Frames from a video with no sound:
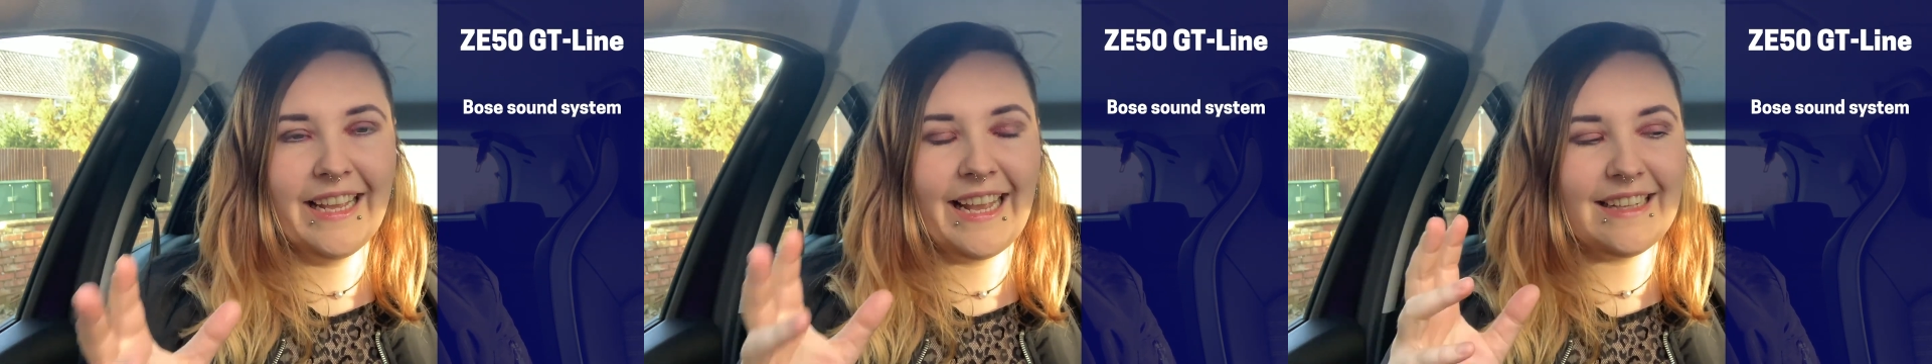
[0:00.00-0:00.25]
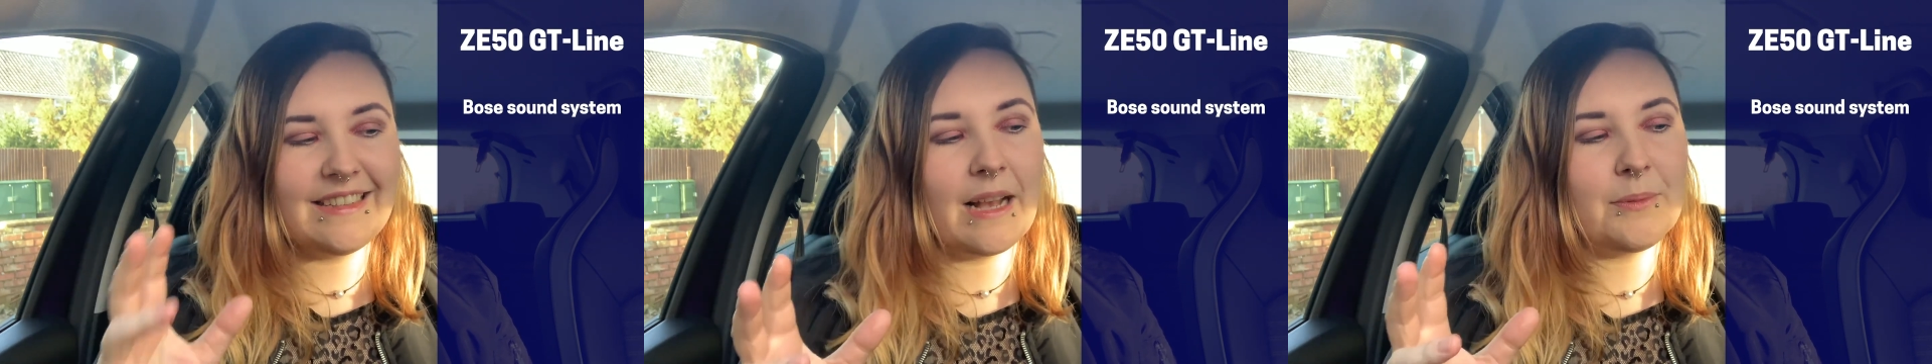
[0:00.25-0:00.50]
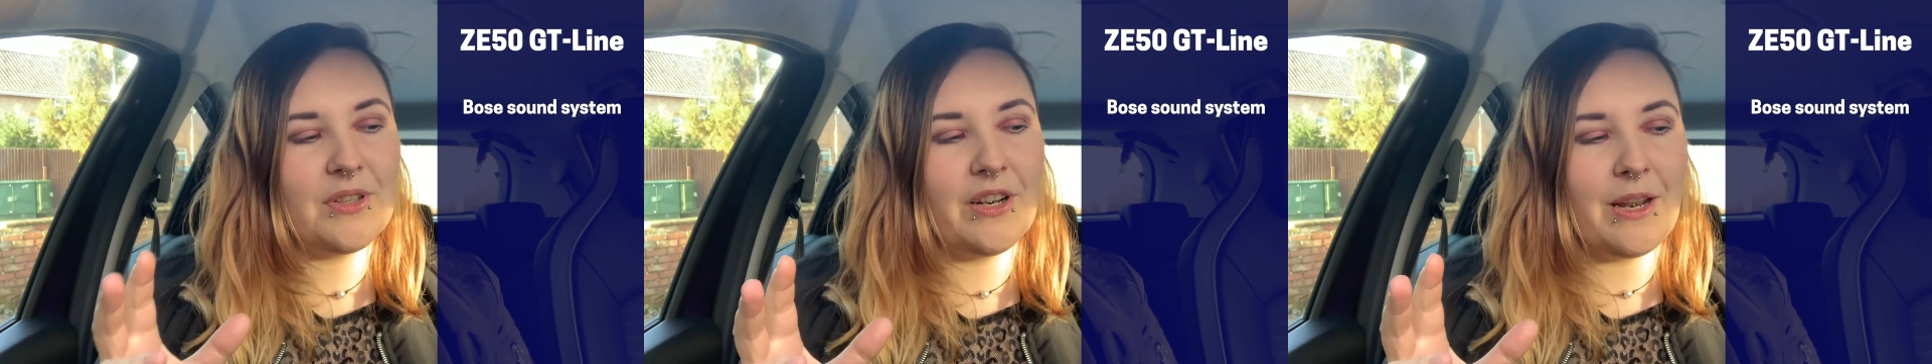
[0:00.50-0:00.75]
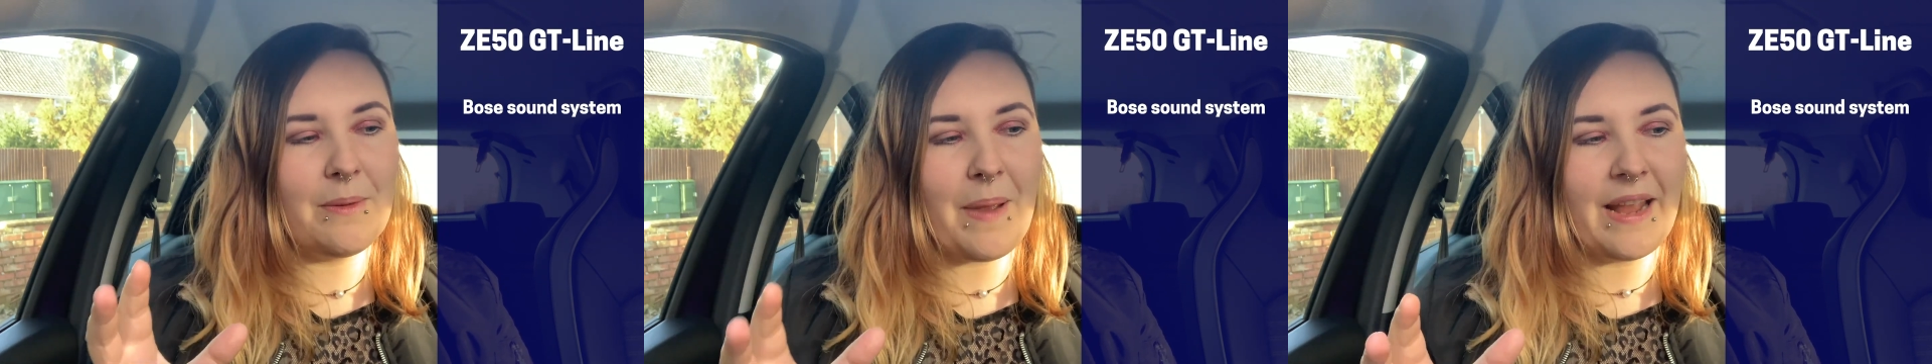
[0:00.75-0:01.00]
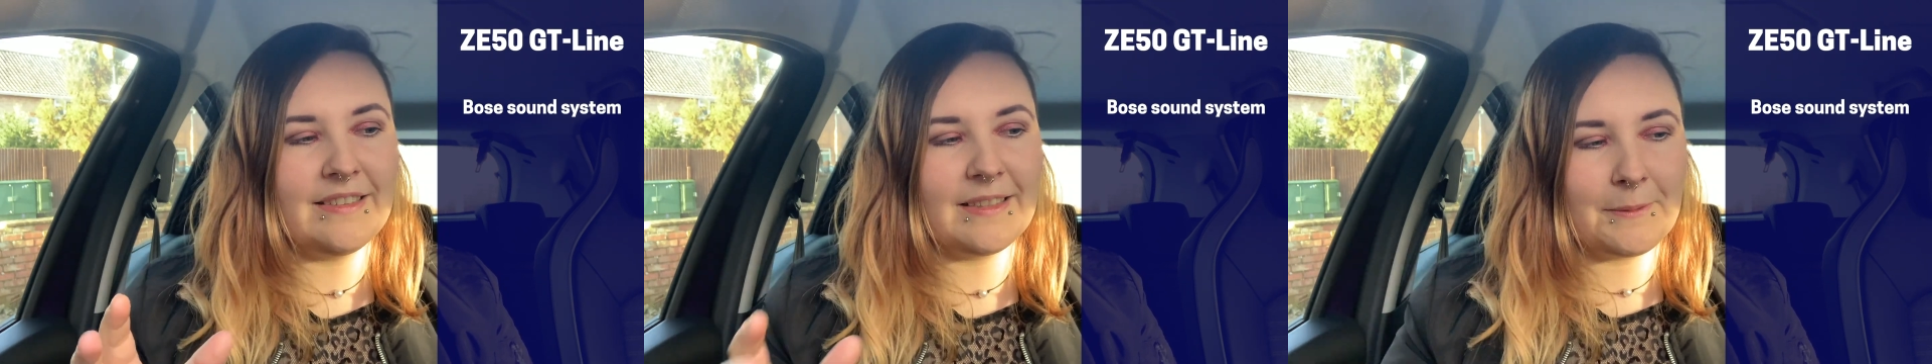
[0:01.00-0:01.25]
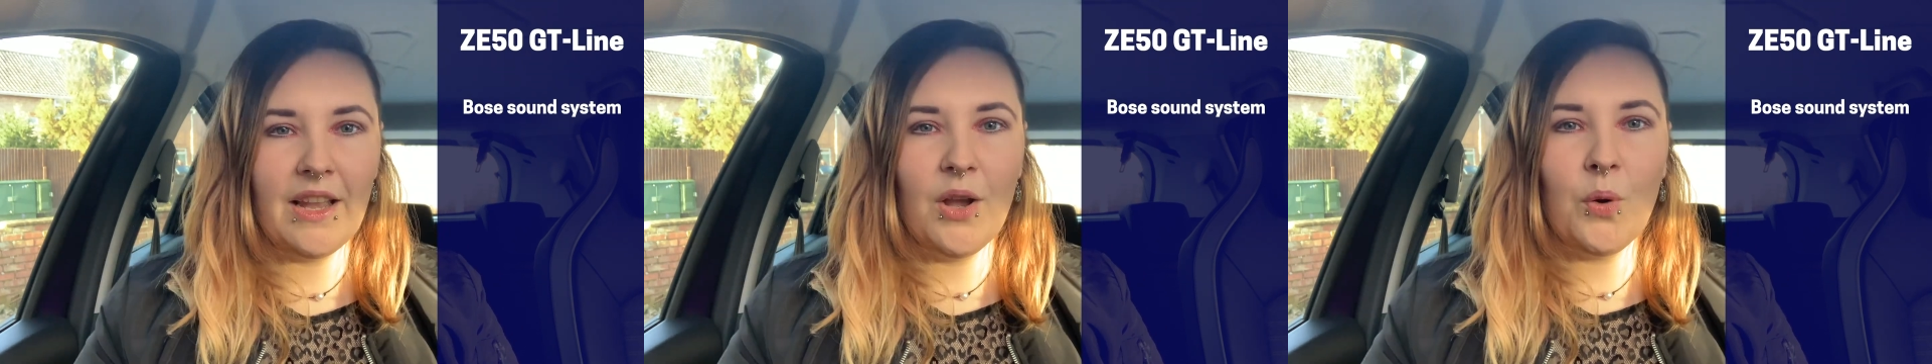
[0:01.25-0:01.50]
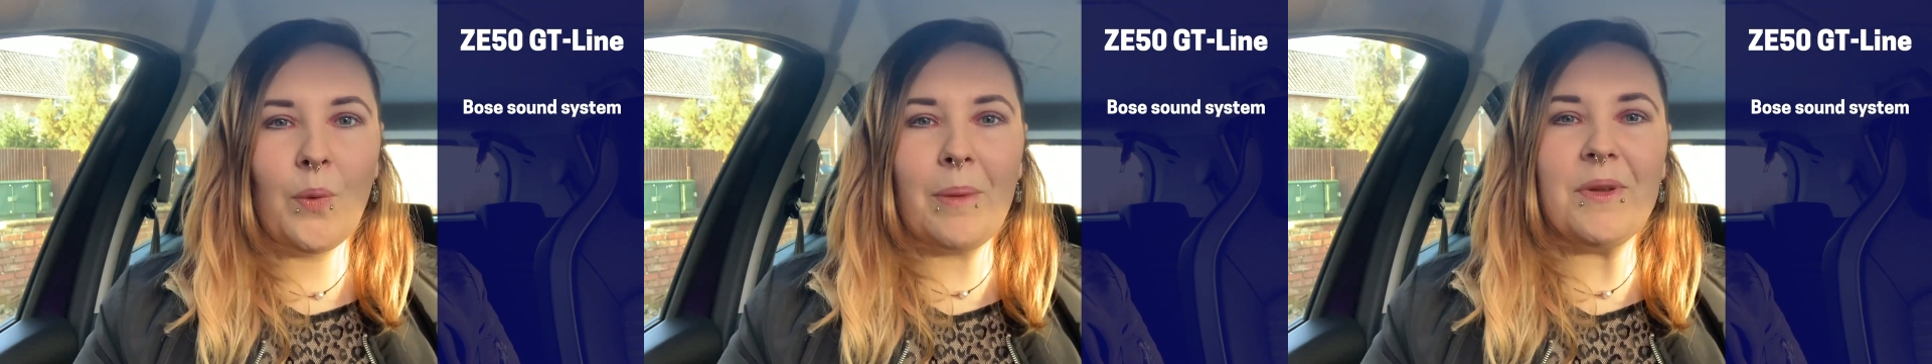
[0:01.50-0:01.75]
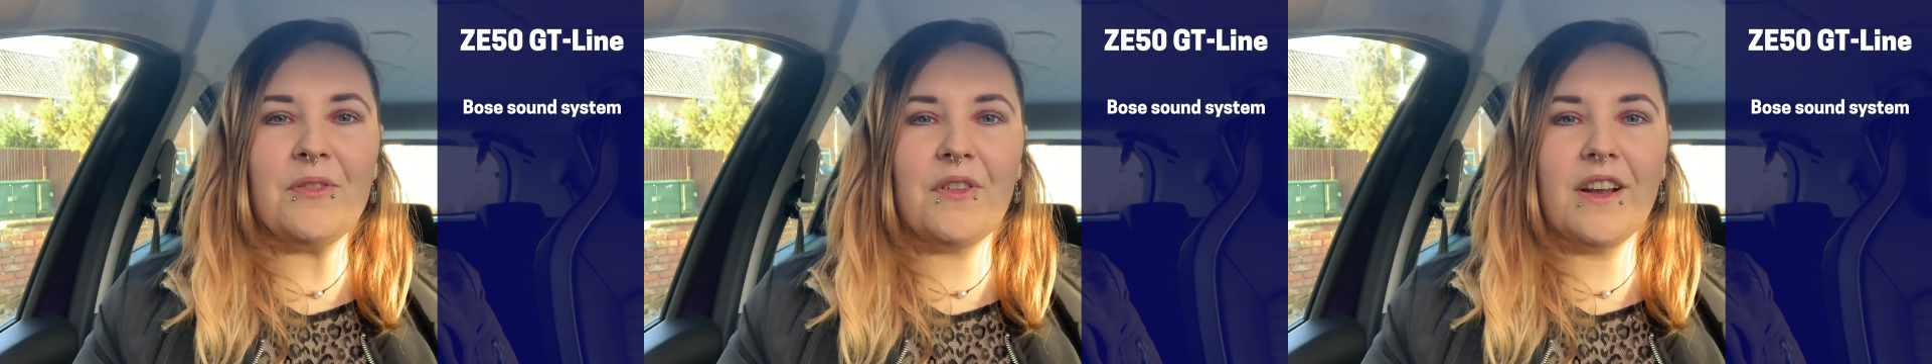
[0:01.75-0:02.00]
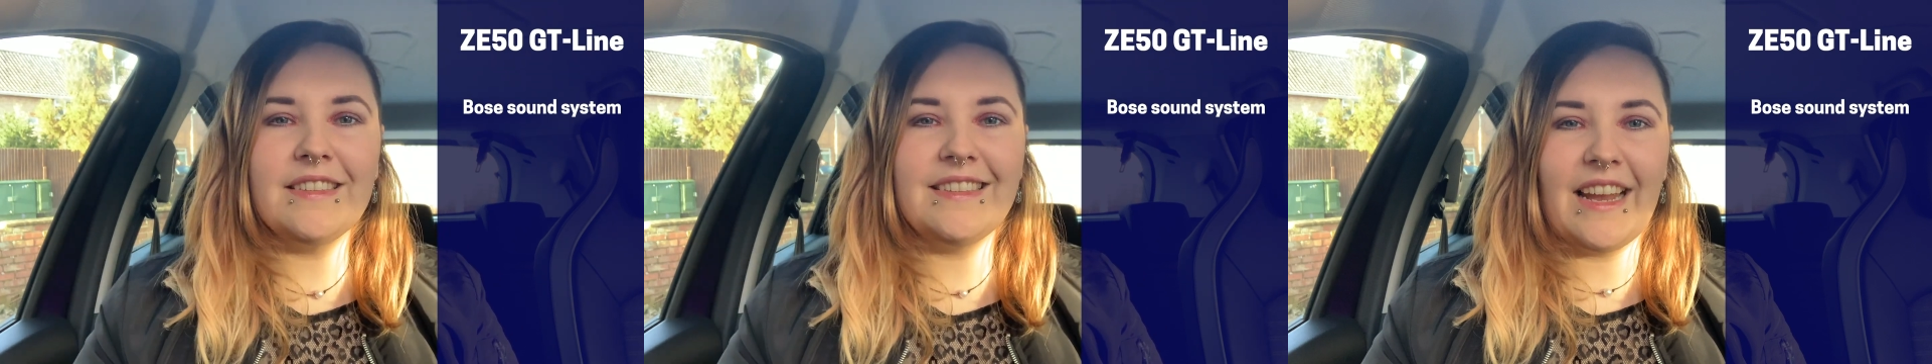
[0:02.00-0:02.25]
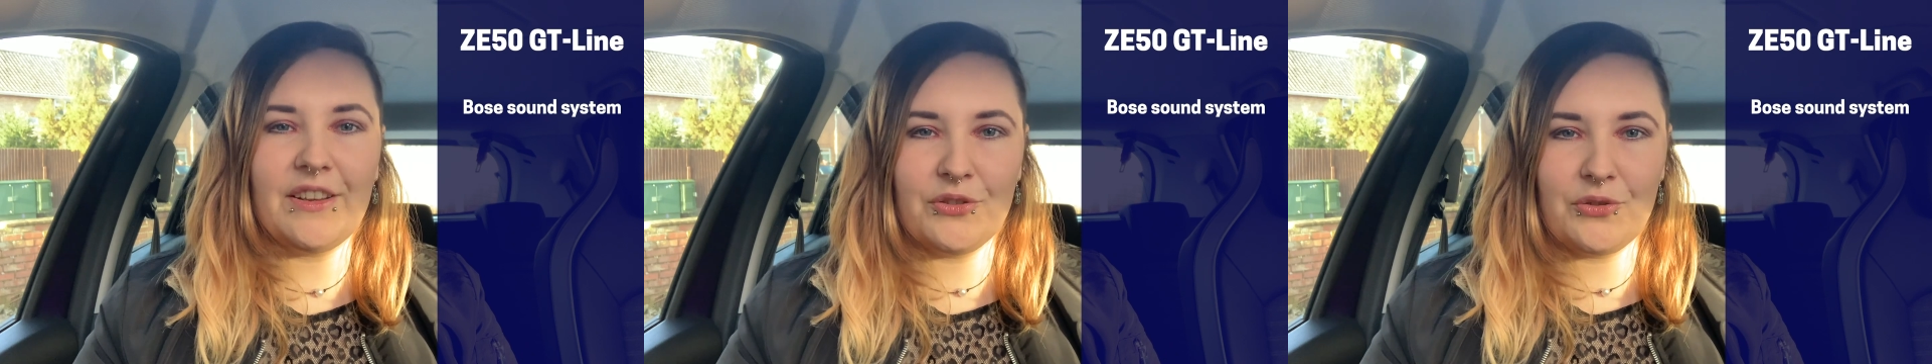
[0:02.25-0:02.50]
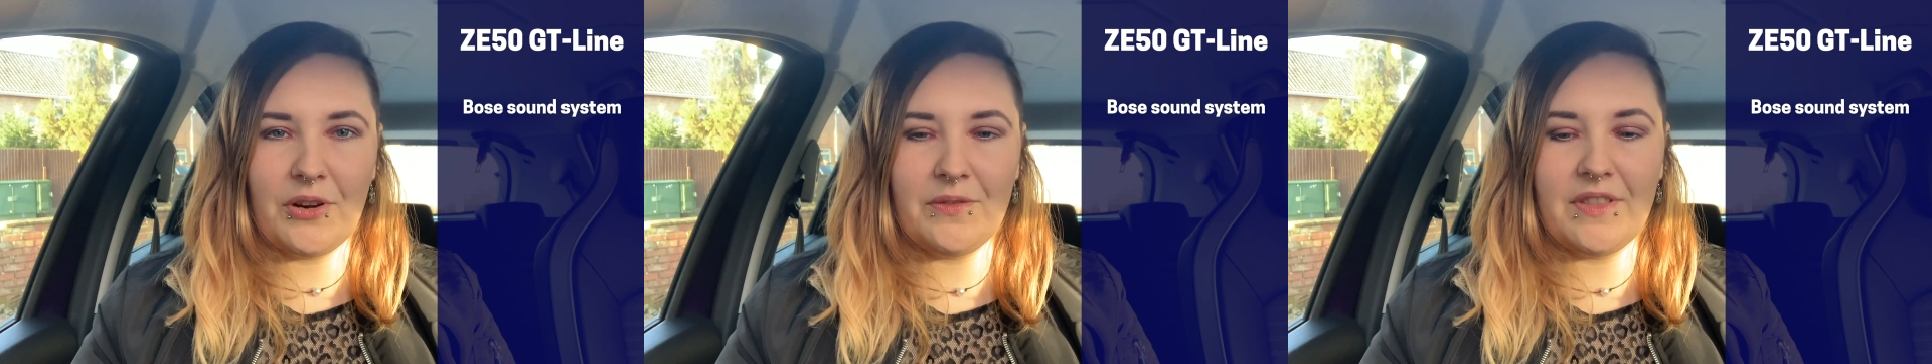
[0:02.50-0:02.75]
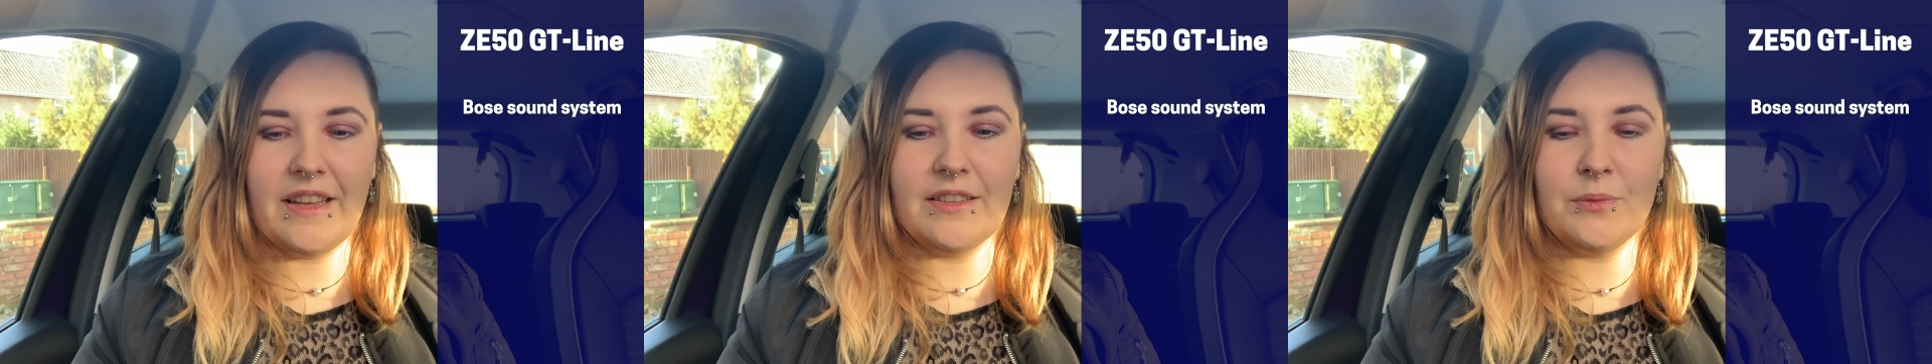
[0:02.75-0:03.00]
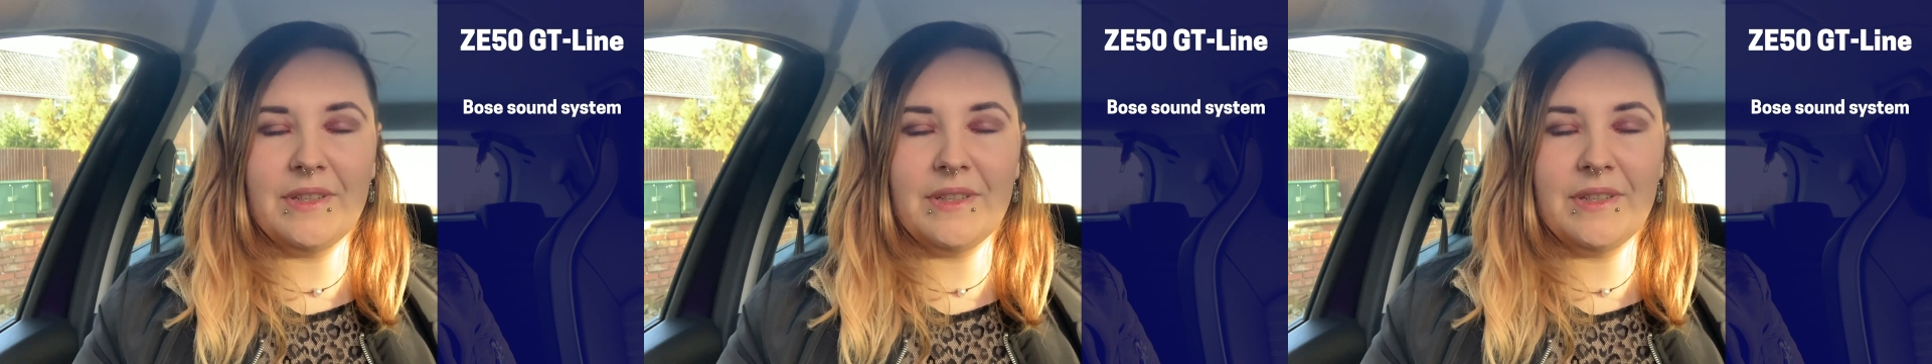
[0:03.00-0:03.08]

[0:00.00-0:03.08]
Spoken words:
It's absolutely amazing. When we first test drove this,